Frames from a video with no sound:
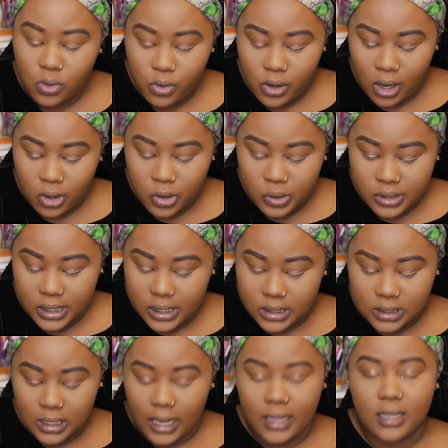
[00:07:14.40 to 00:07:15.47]
your good
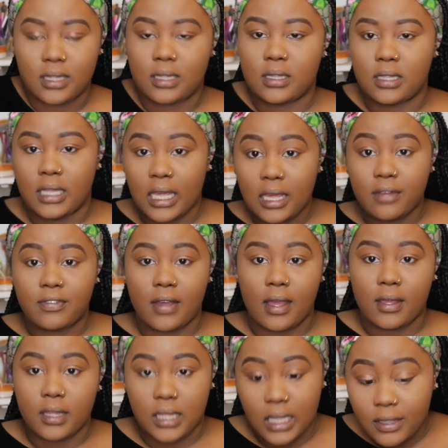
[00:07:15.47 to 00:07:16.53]
deeds, like give
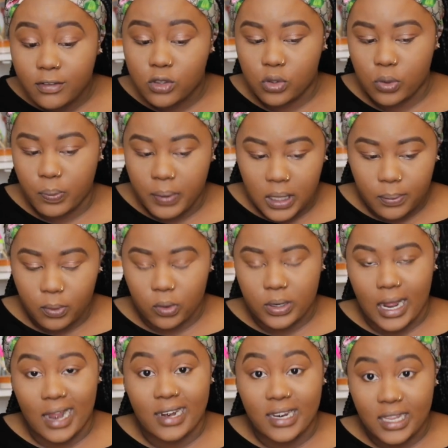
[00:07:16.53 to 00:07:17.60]
to people
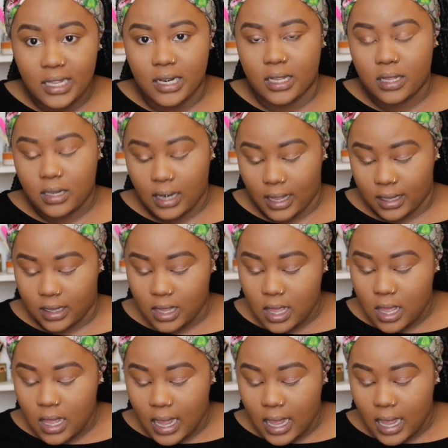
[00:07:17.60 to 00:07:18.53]
that need it, like.